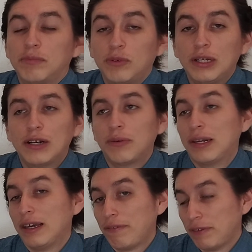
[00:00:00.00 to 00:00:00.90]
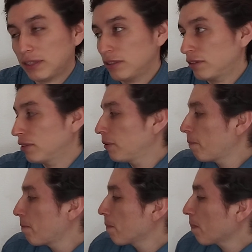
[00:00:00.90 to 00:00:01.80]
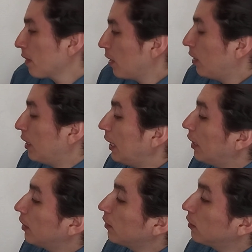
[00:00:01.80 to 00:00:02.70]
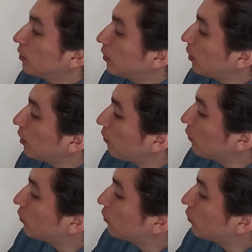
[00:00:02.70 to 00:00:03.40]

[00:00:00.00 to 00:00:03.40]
really affected. And if